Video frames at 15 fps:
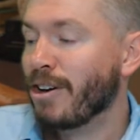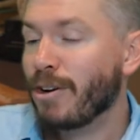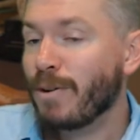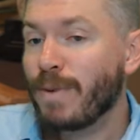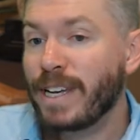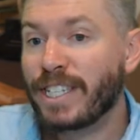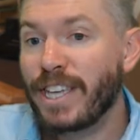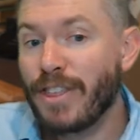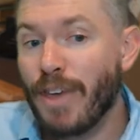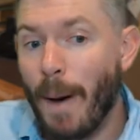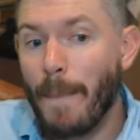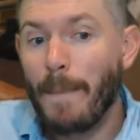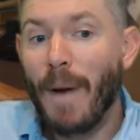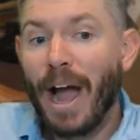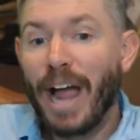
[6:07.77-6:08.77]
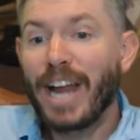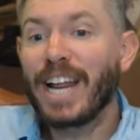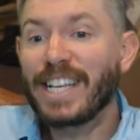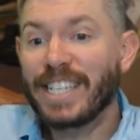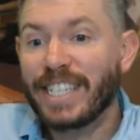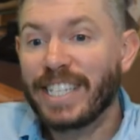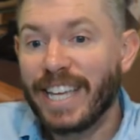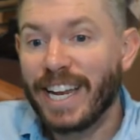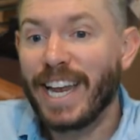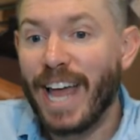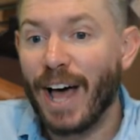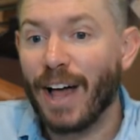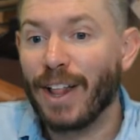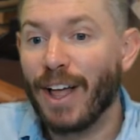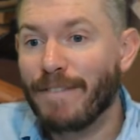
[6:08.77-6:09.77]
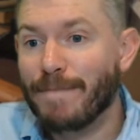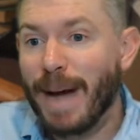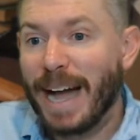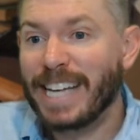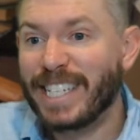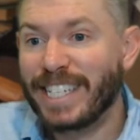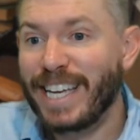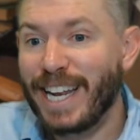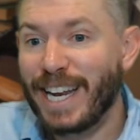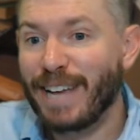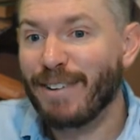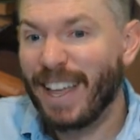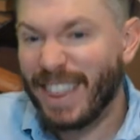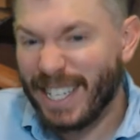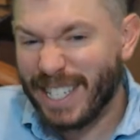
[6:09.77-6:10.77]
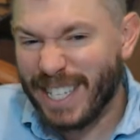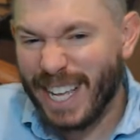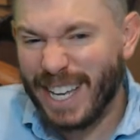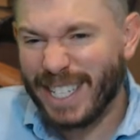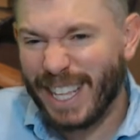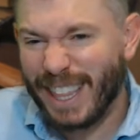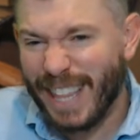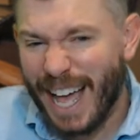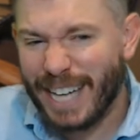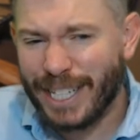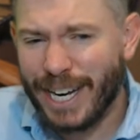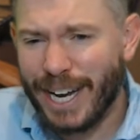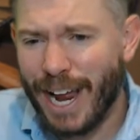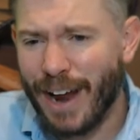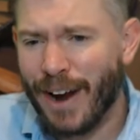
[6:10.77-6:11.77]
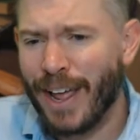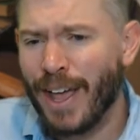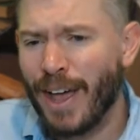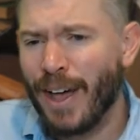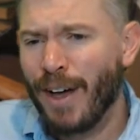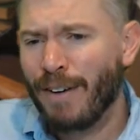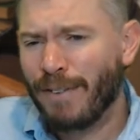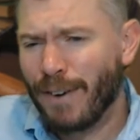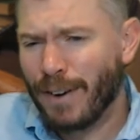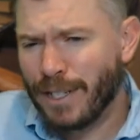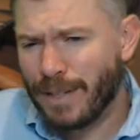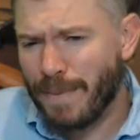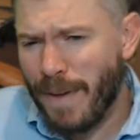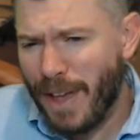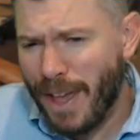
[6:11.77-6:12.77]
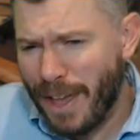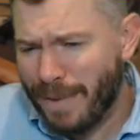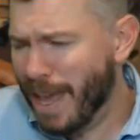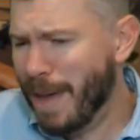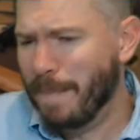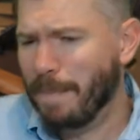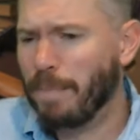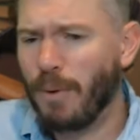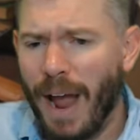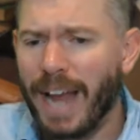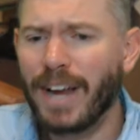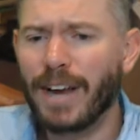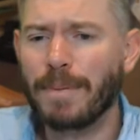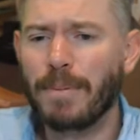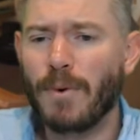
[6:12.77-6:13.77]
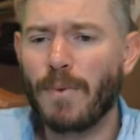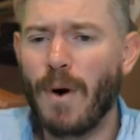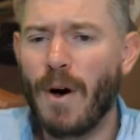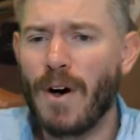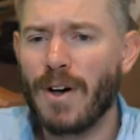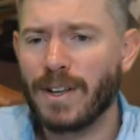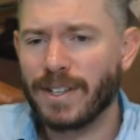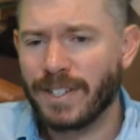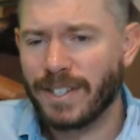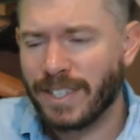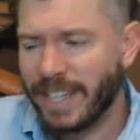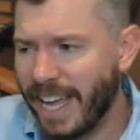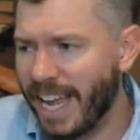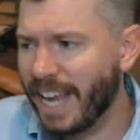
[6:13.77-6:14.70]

We see the mighty citadel of Mycenae, right? This thing is legendary for its impregnable walls.